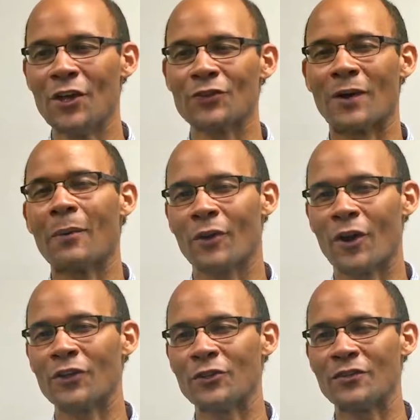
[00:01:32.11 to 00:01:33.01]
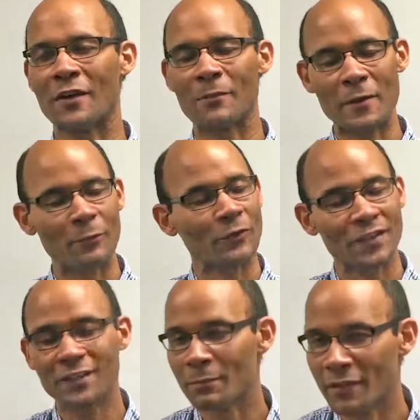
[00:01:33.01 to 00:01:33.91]
So I would argue that people
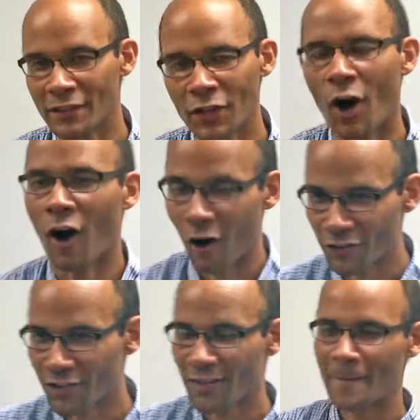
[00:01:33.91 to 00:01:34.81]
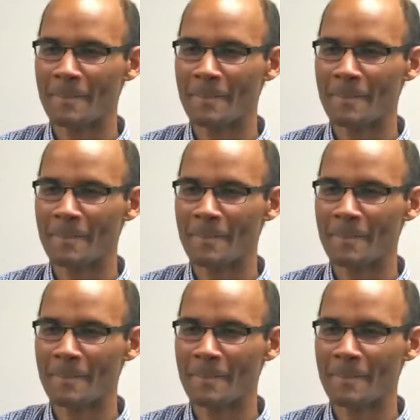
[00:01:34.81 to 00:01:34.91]
need to be taught